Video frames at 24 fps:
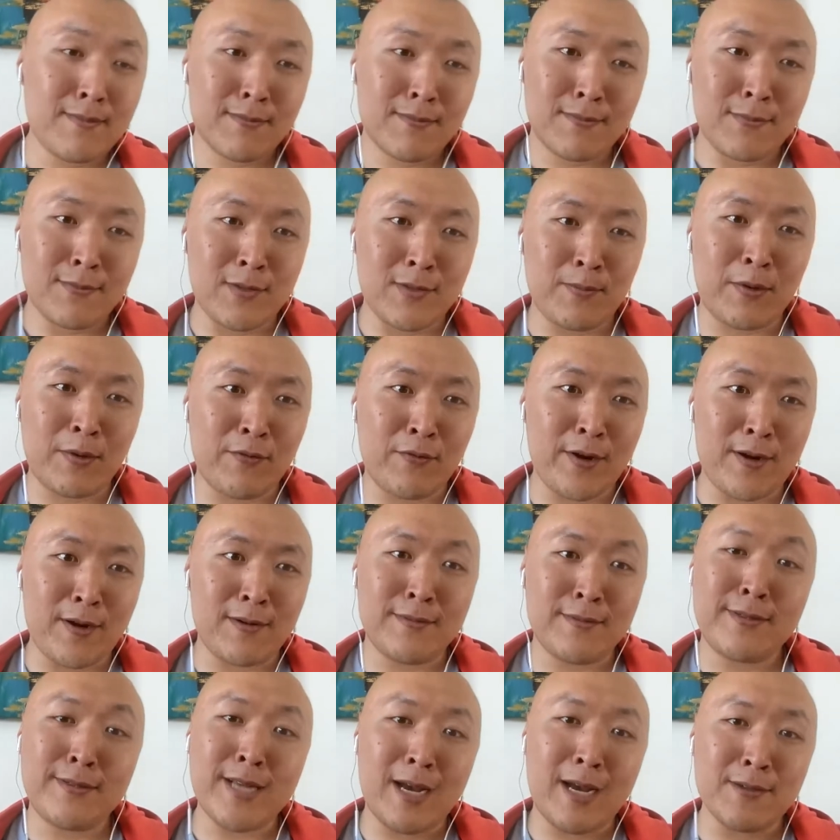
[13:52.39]
to be fair,
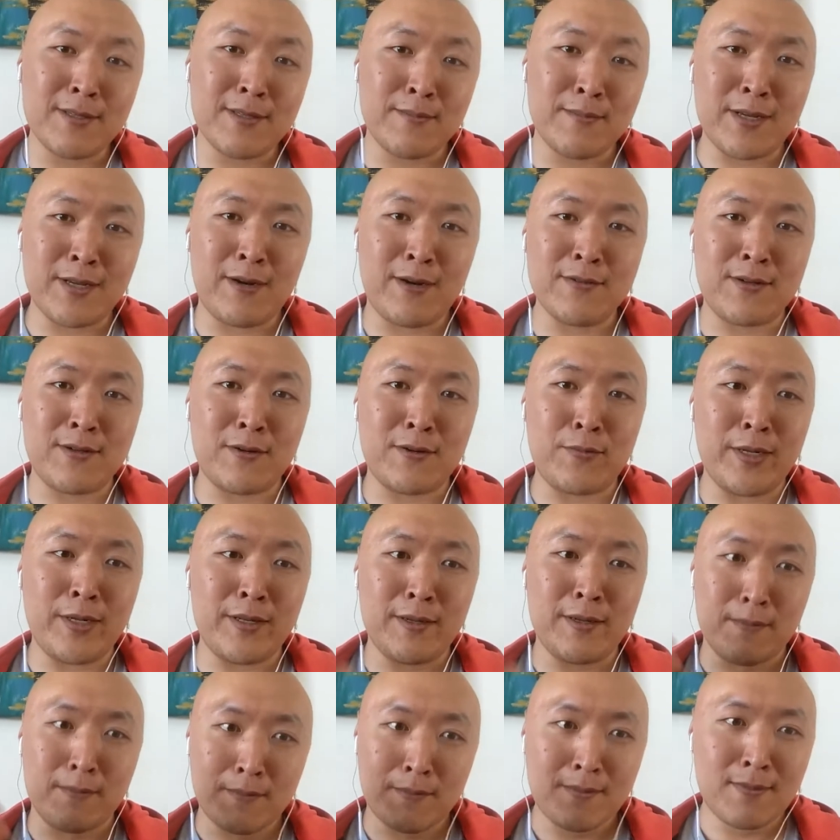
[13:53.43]
DAOs themselves are
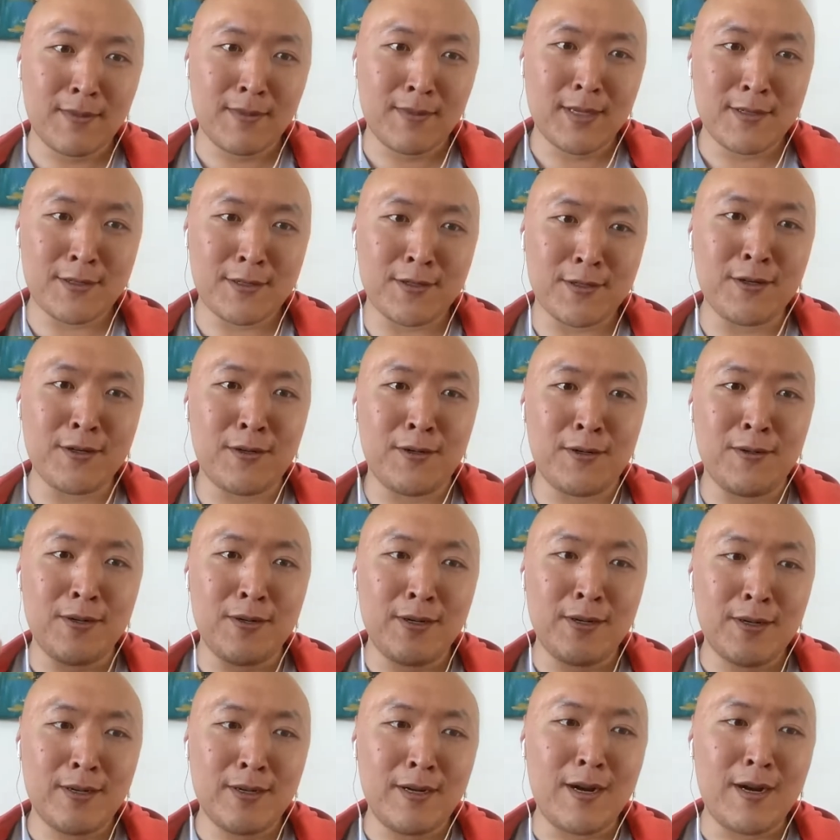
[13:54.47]
really still
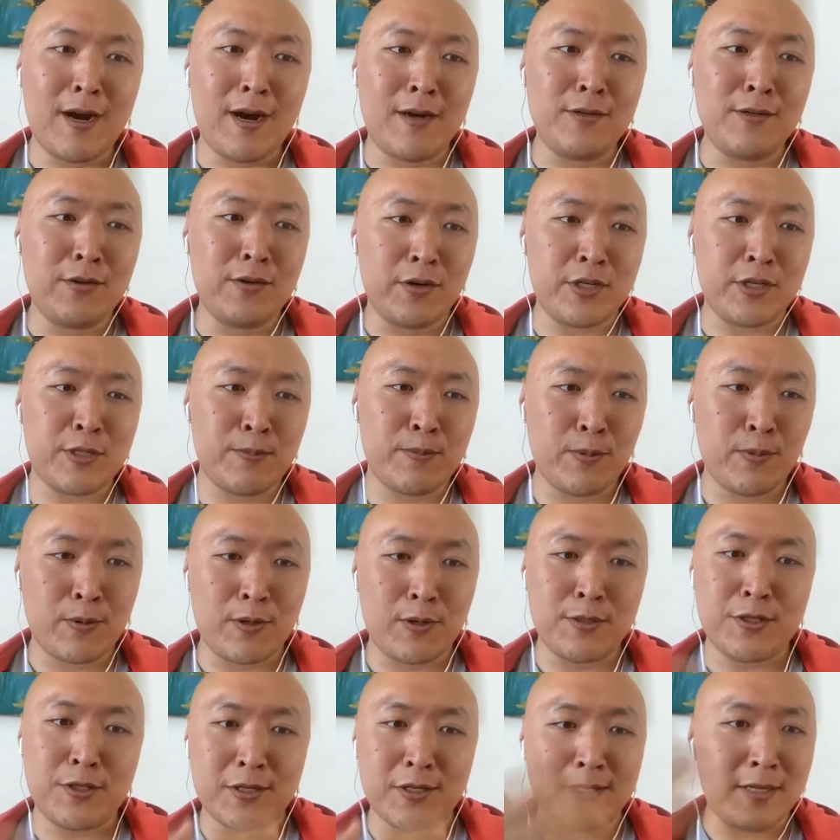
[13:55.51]

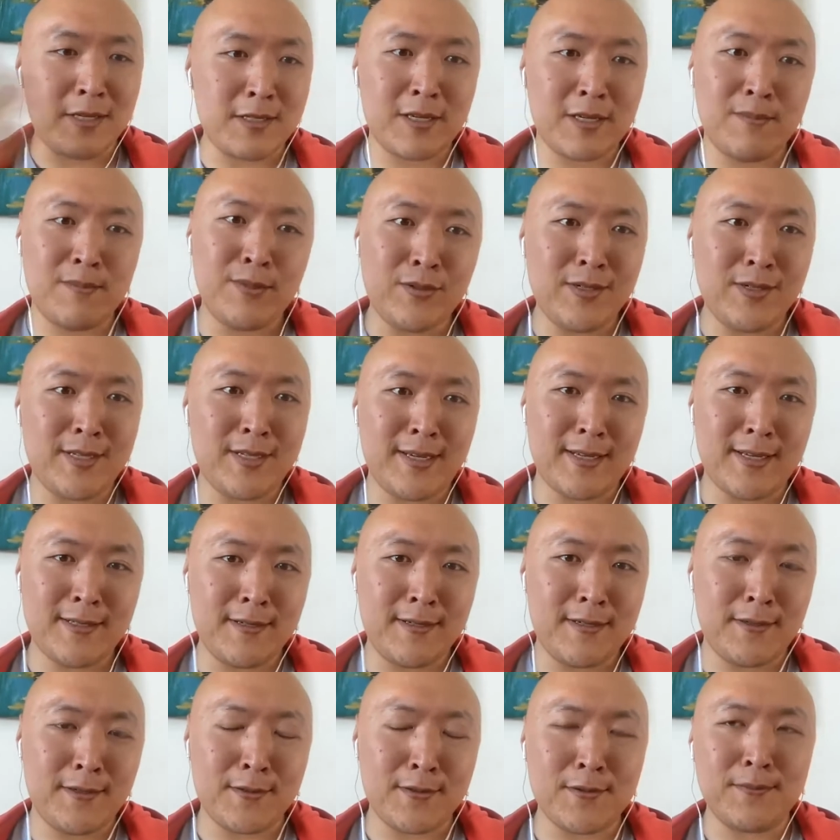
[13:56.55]
underexplored just as community
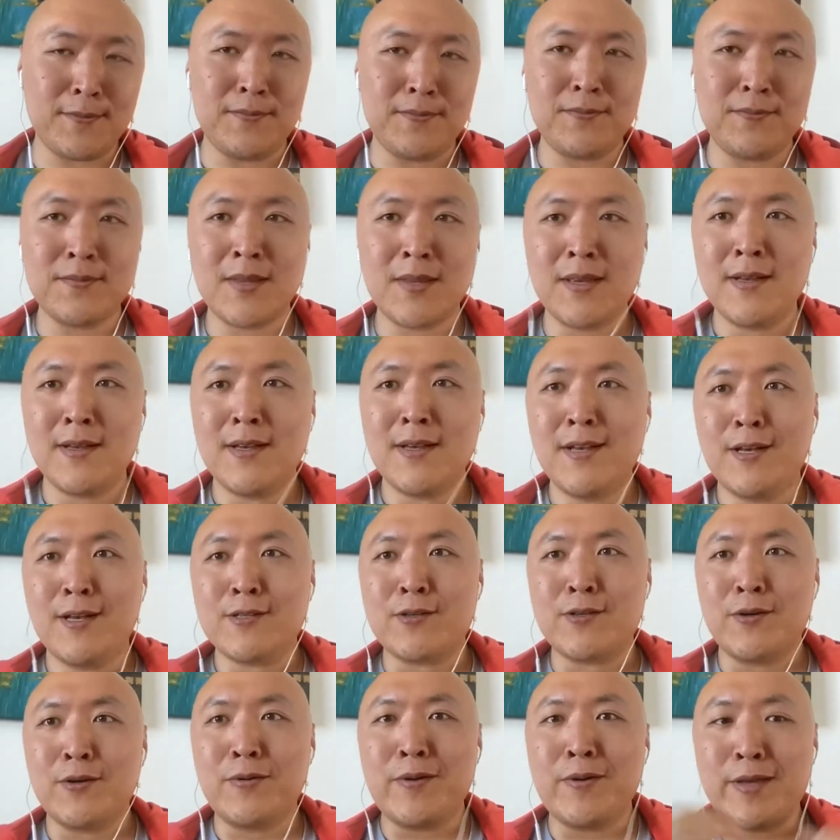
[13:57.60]
entities.
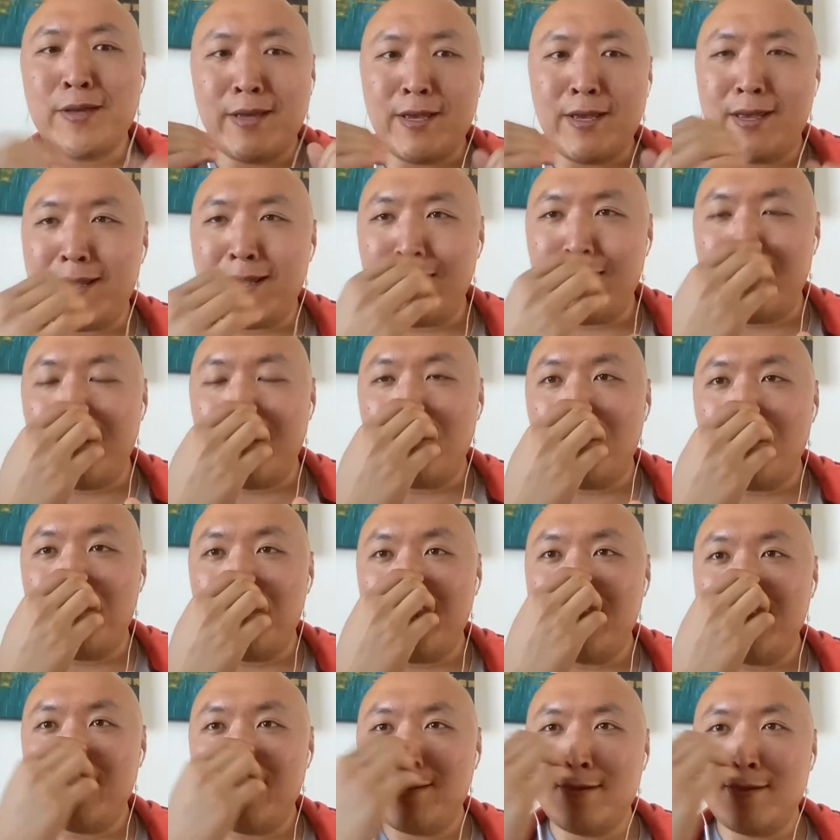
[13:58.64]
So it would be
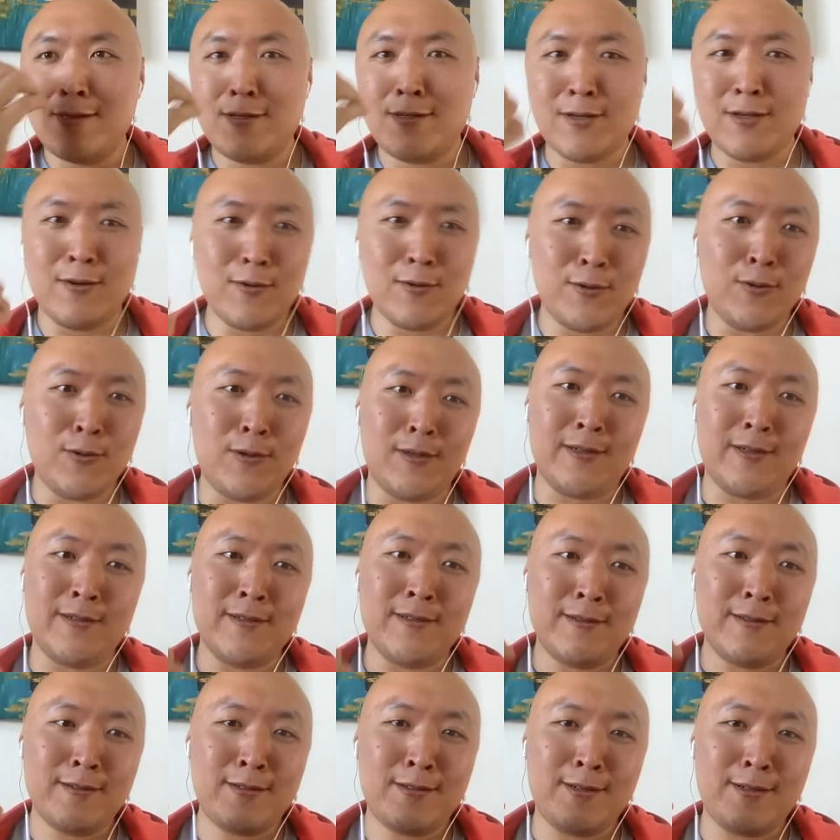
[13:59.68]
so cool
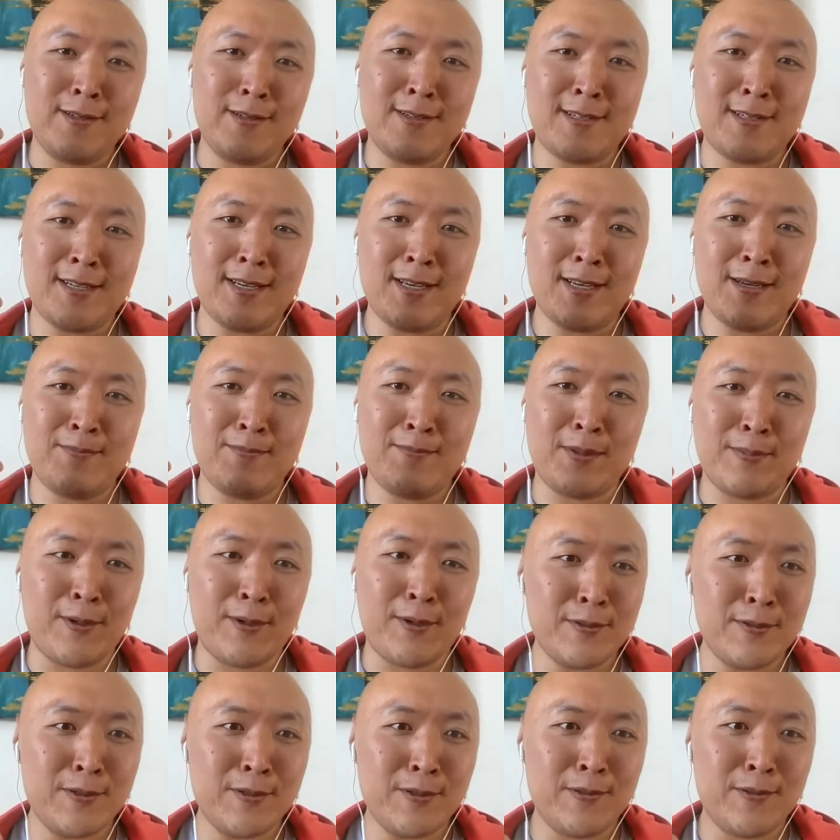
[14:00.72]
to see
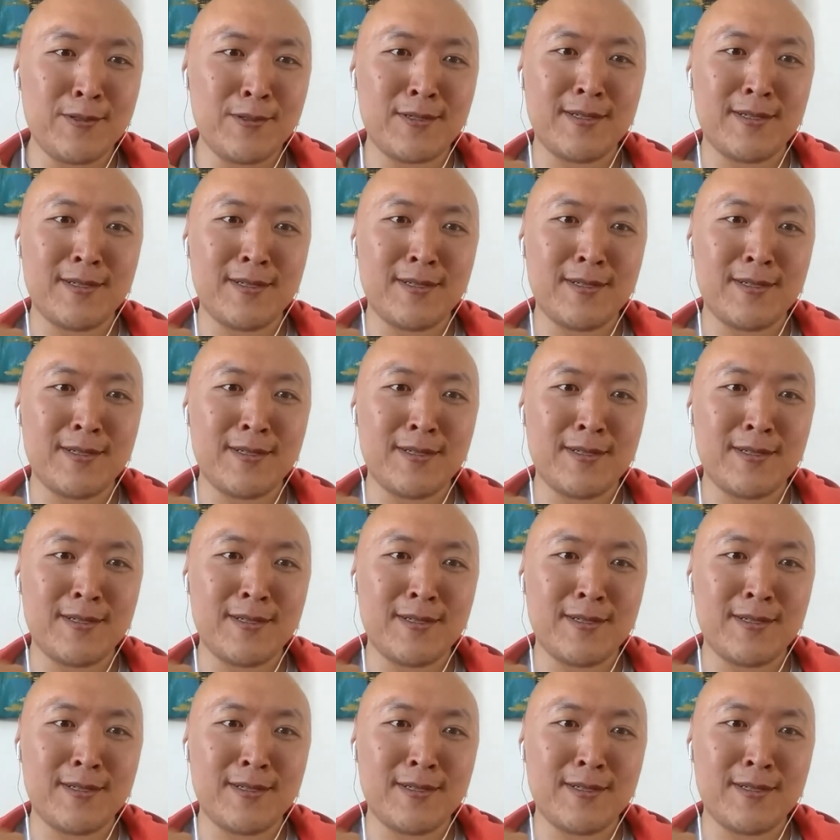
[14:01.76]
proposals